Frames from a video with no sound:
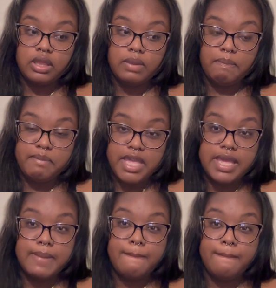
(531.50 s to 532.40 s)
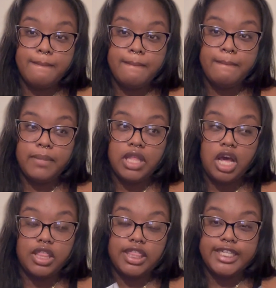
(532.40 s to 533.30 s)
me
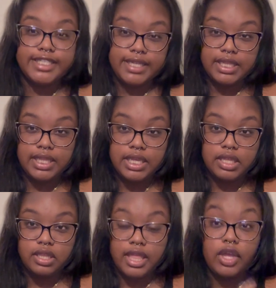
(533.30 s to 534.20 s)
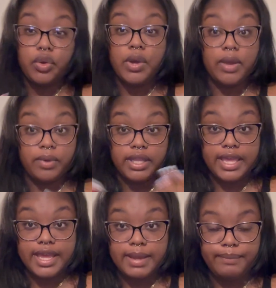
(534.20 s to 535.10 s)
authentically, like who I really
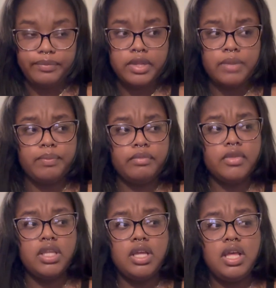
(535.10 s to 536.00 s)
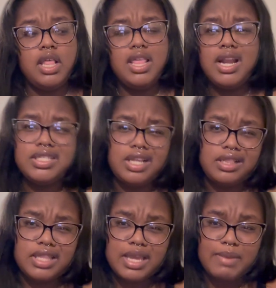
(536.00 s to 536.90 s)
am. Then I start
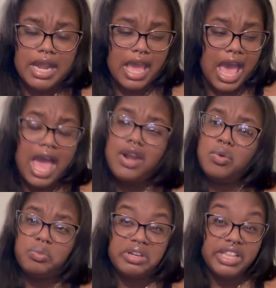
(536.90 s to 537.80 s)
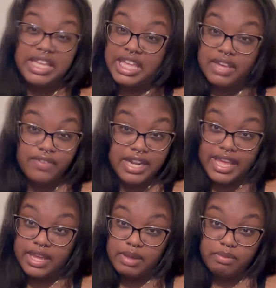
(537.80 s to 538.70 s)
thinking about it. I don't really give a
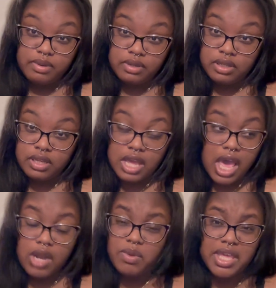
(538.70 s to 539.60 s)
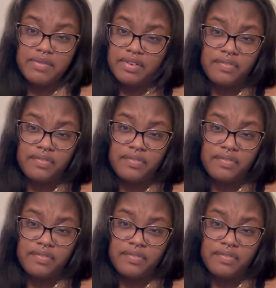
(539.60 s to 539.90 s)
damn. I don't give a f.